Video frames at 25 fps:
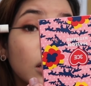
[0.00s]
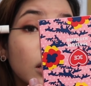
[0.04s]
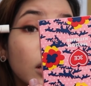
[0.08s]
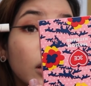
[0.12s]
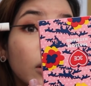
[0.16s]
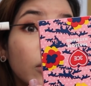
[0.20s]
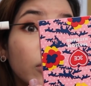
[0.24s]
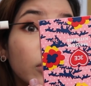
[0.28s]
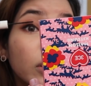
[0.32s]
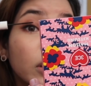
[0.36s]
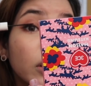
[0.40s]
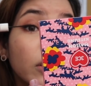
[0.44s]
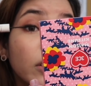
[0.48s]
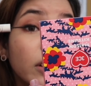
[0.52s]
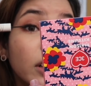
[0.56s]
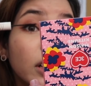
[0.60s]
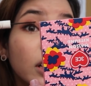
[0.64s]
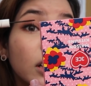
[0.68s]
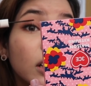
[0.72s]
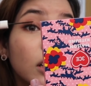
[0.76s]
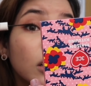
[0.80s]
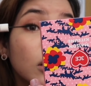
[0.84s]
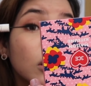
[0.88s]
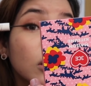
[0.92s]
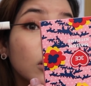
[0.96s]

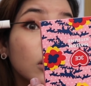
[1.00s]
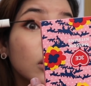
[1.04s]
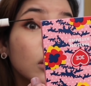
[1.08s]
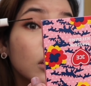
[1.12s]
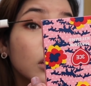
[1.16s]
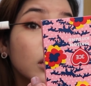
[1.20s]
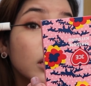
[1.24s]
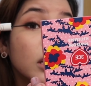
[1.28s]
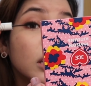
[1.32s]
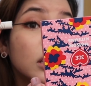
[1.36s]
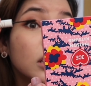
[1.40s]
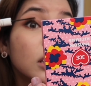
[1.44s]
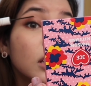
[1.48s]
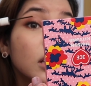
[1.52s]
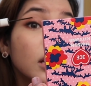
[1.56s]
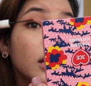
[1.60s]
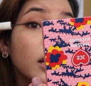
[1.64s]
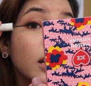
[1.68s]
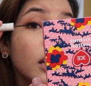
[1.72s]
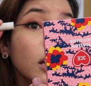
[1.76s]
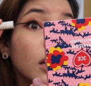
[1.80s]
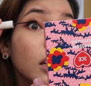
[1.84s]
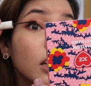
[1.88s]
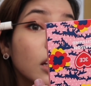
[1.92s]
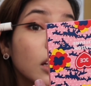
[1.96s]
everywhere
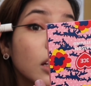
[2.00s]
easily.